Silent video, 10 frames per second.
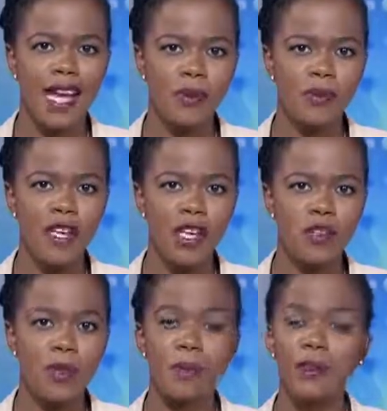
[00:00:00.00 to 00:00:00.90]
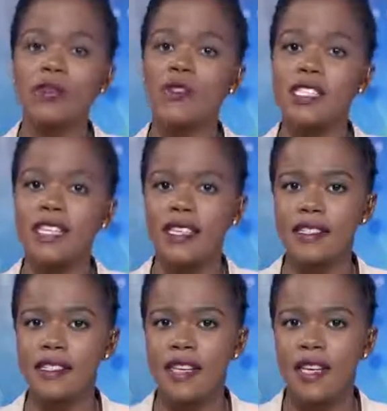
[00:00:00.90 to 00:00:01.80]
the country build resilience.
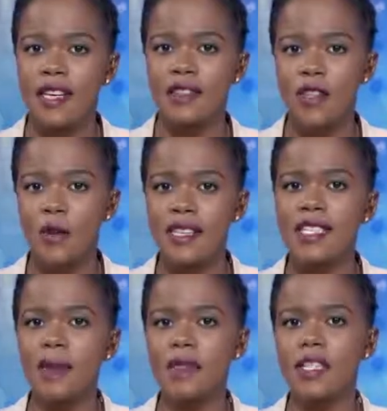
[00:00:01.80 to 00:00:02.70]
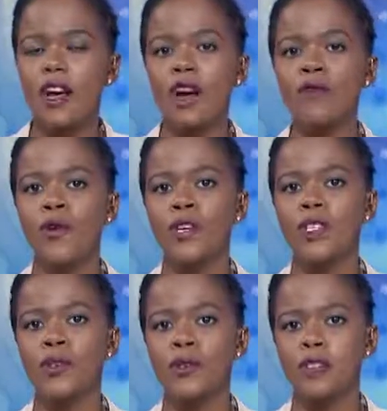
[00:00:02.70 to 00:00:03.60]
The U N Deputy Envoy to
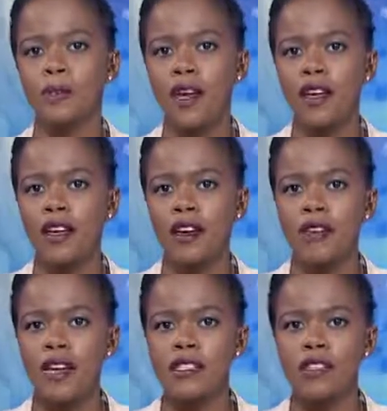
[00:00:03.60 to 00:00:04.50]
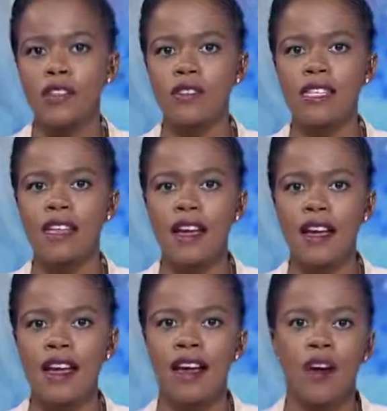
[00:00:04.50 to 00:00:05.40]
Somalia, Raisa Don Zenenga,
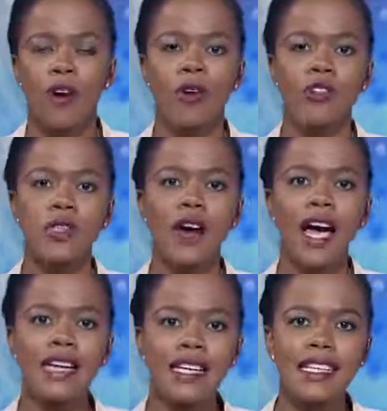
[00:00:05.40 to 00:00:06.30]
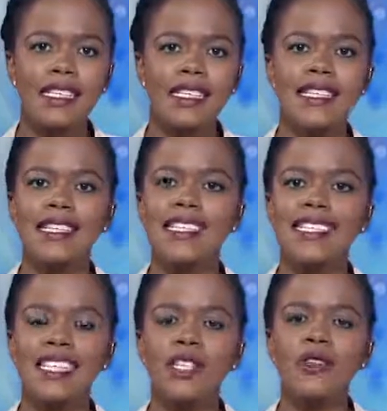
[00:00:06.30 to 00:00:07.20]
also highlighted the
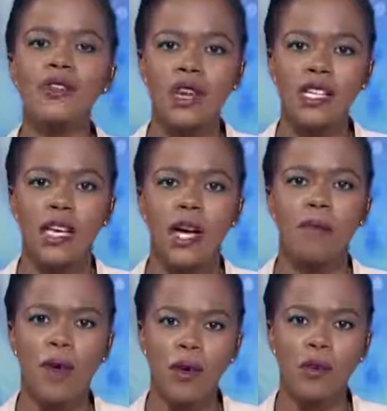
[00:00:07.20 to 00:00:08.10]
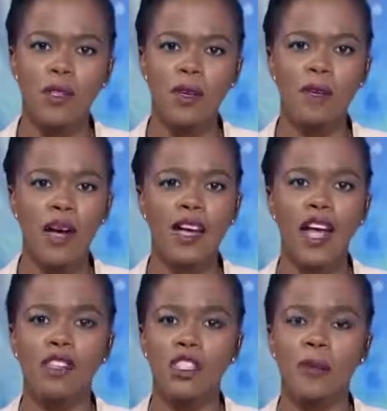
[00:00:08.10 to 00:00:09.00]
continued threat posed by
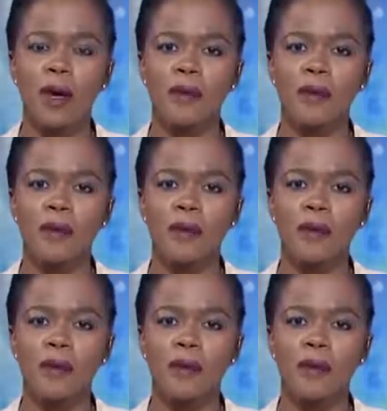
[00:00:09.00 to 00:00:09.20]
Al-Shabaab.